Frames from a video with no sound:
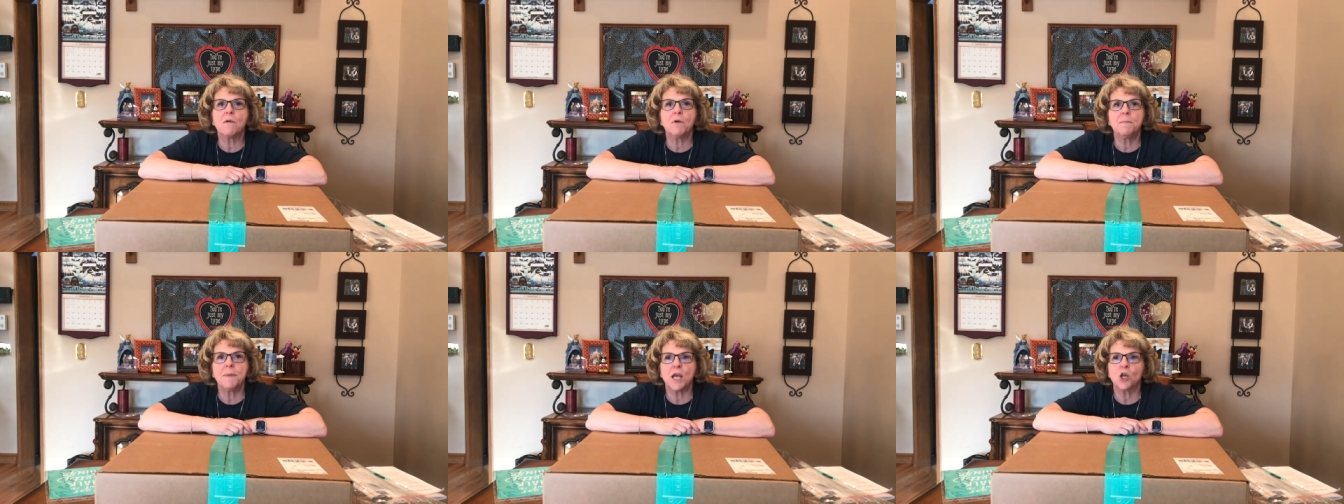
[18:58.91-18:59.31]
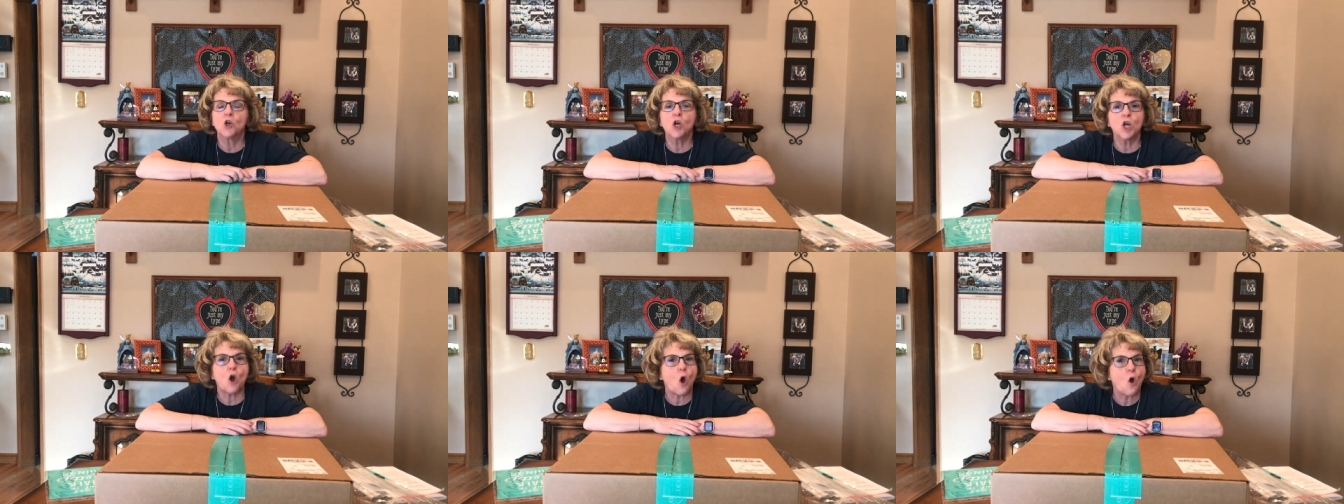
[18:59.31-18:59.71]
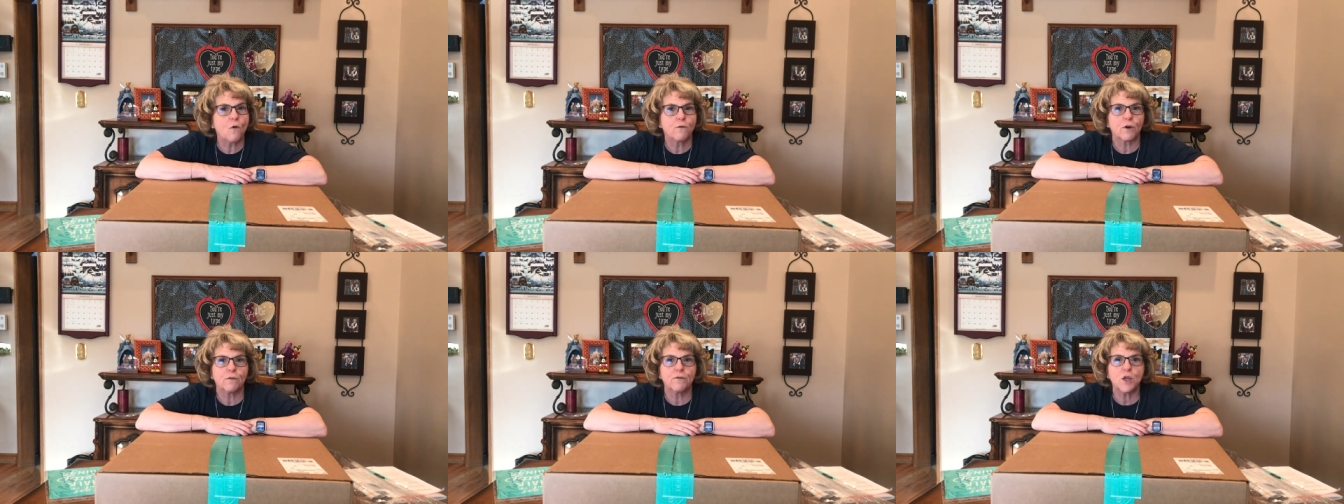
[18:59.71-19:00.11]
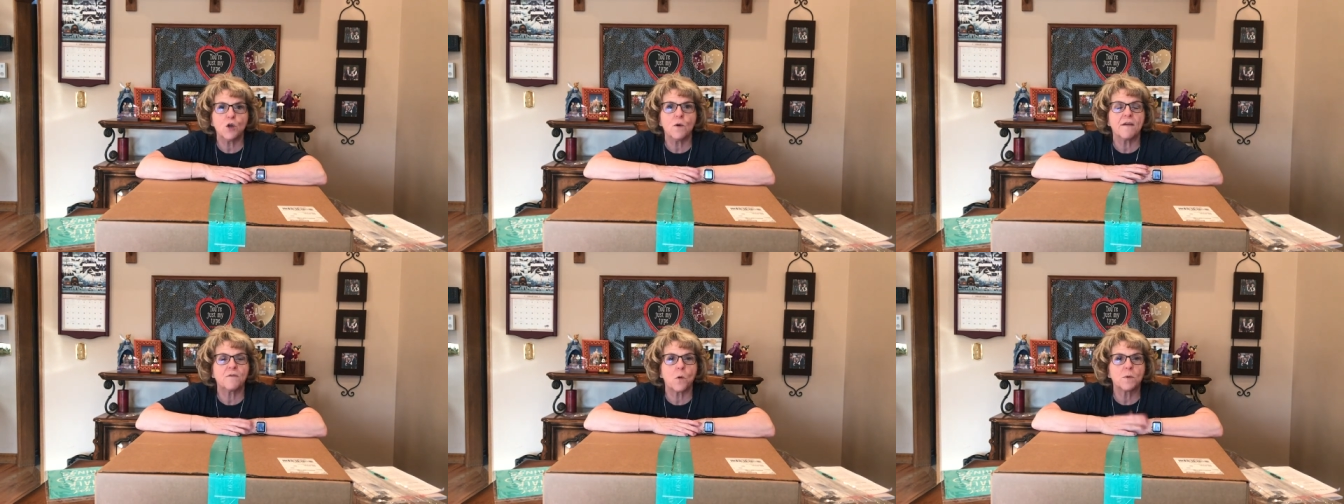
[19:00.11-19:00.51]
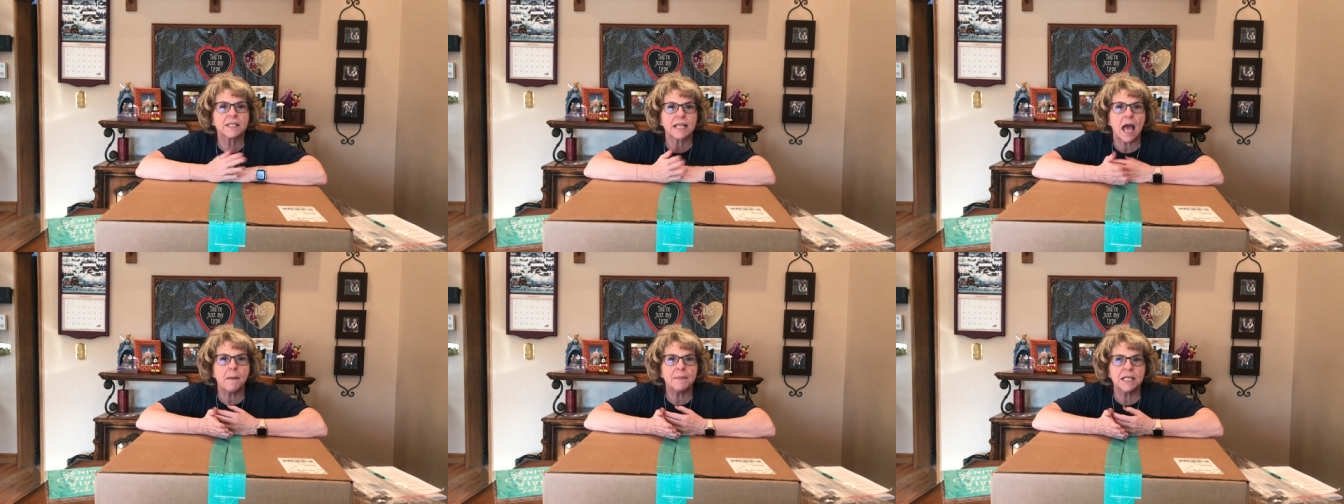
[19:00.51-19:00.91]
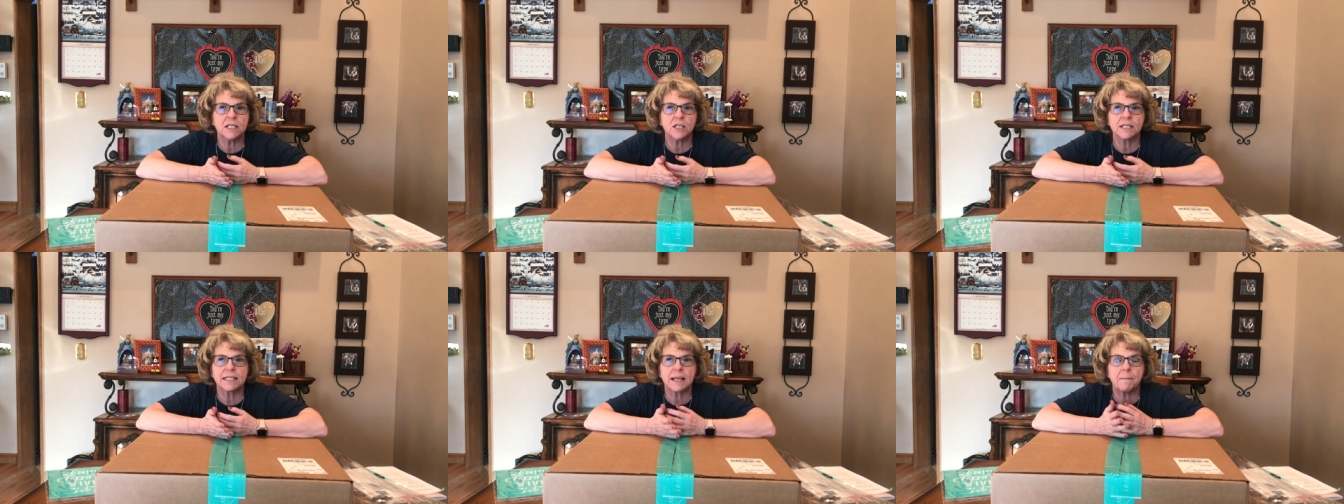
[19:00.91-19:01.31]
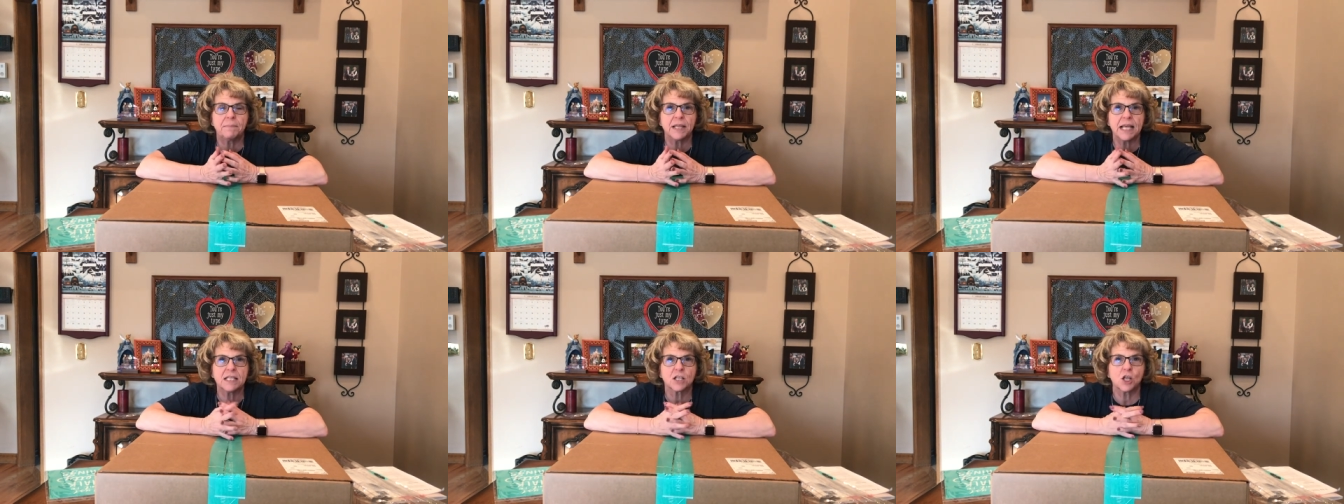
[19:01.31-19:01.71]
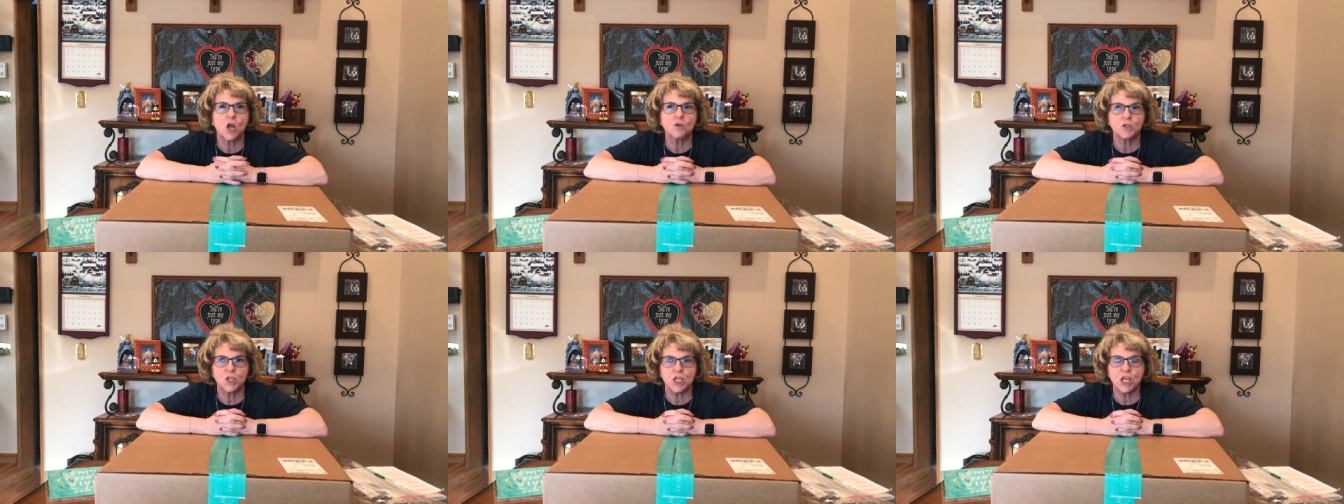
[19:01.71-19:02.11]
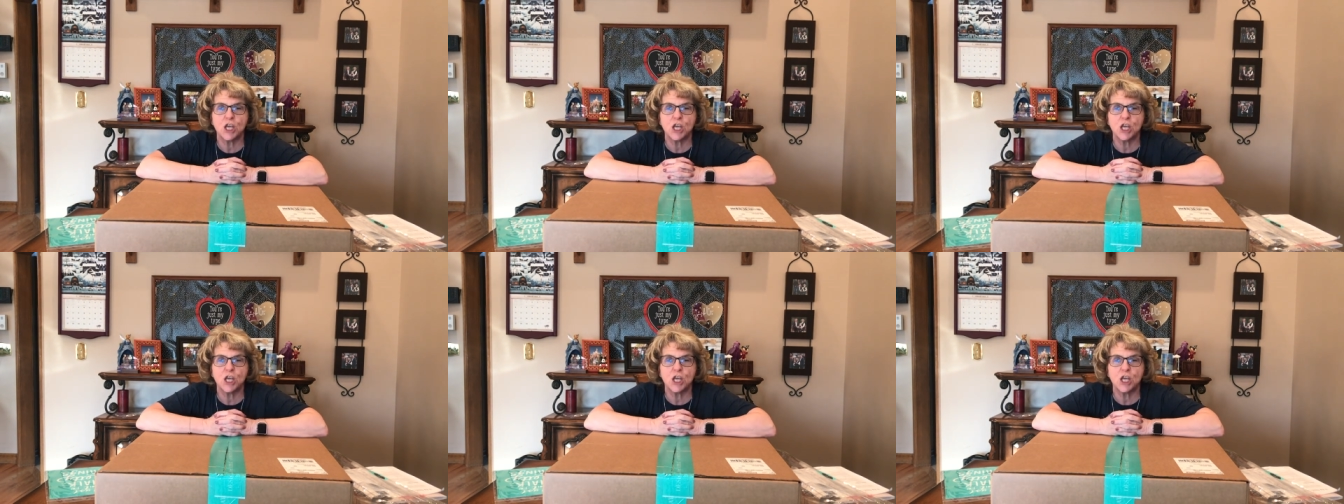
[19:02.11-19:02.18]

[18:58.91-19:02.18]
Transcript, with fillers: it would be a good overview if it was coming to someplace close to